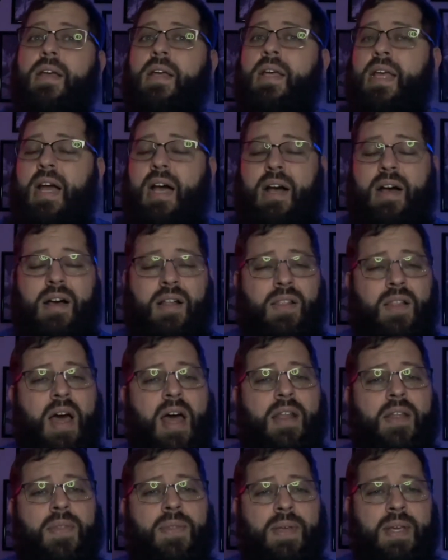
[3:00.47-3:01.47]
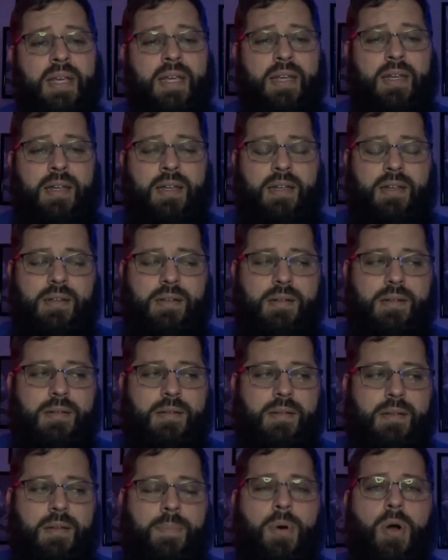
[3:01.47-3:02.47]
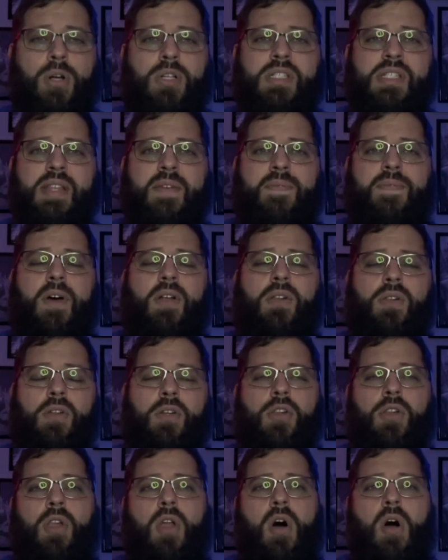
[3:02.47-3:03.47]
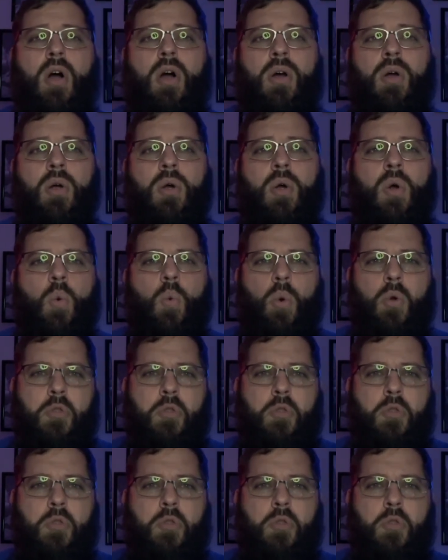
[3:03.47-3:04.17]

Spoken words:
A lot of the parts that felt a little long were the